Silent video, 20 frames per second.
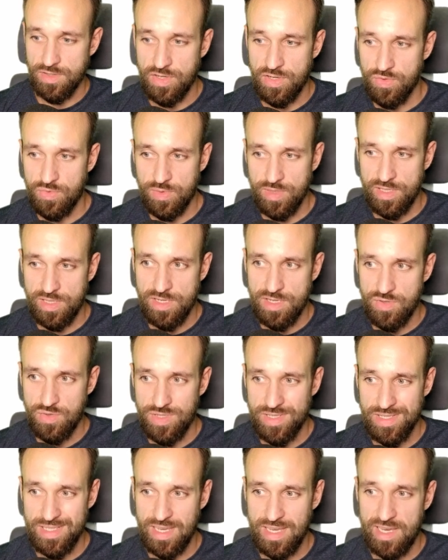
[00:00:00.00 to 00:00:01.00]
don't really
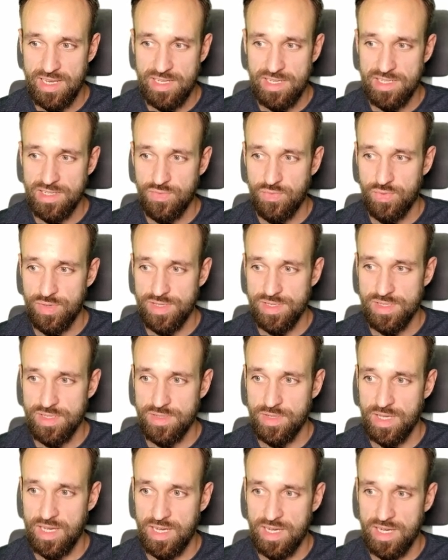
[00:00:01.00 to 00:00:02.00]
notice any
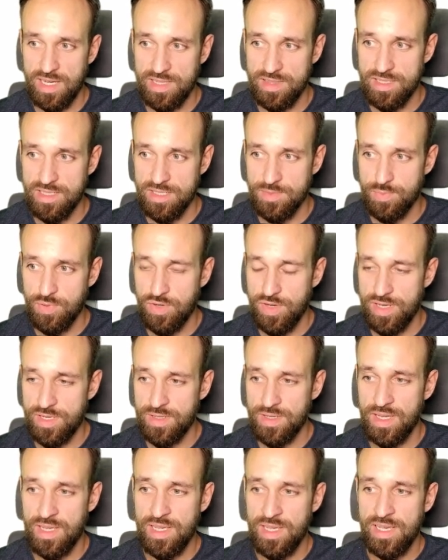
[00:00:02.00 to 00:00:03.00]
difference at this point,